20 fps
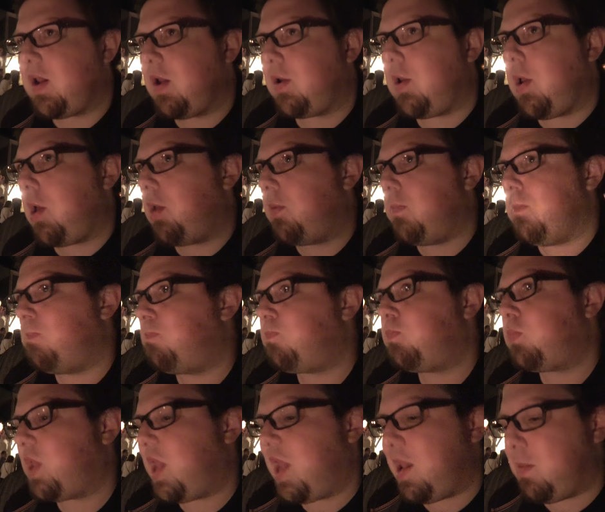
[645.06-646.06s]
like a gun
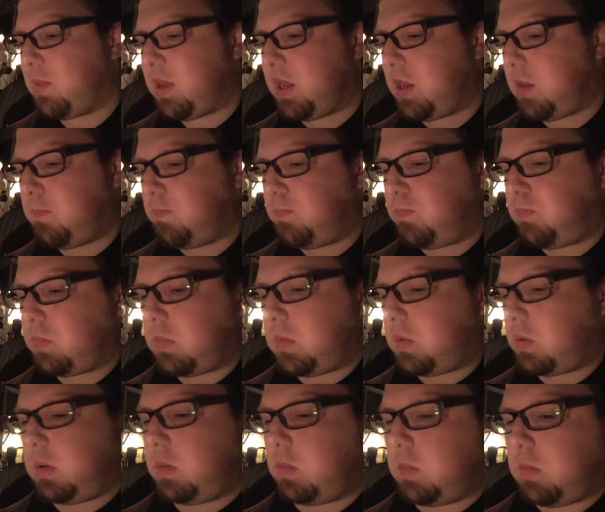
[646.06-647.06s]
can't be.
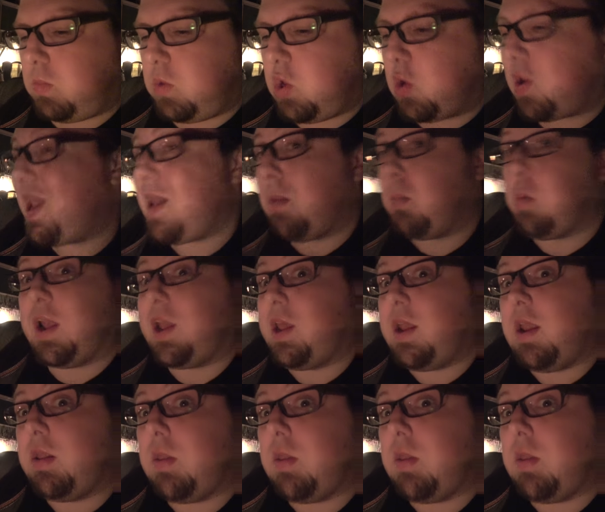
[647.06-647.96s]
You can't bring it